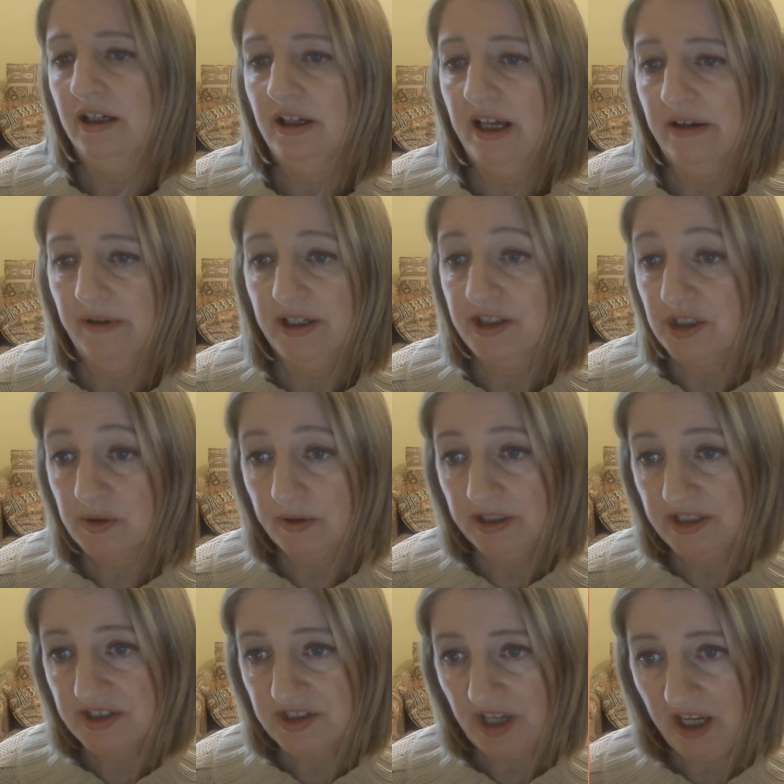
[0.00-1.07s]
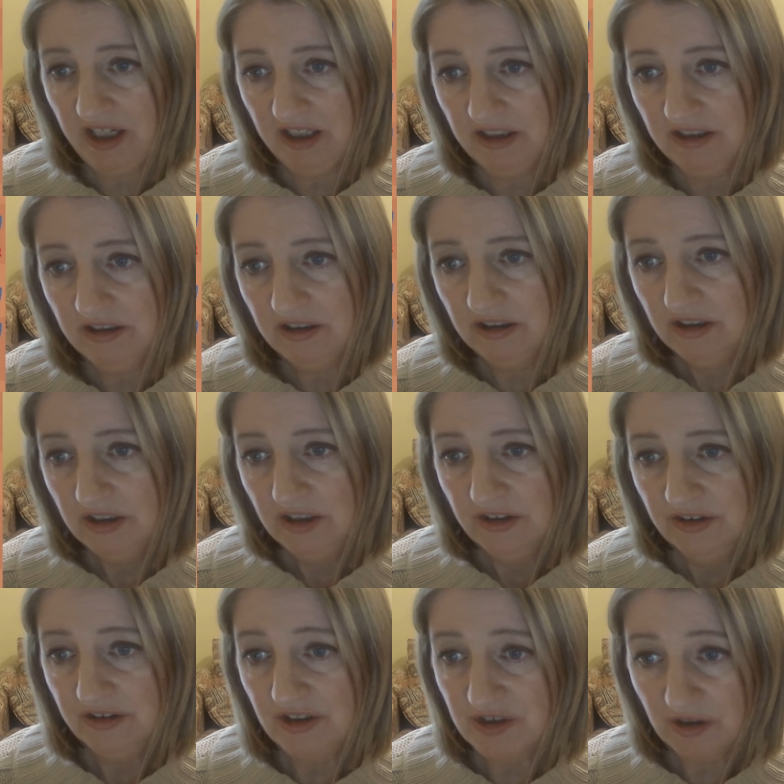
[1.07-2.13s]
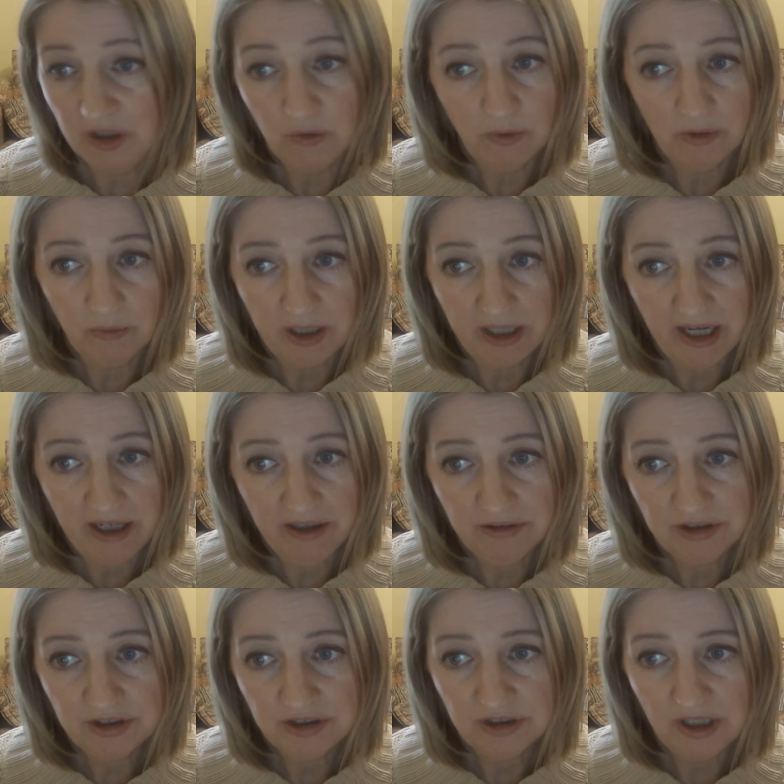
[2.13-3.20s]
Anyway, this one is saying there's only one way out.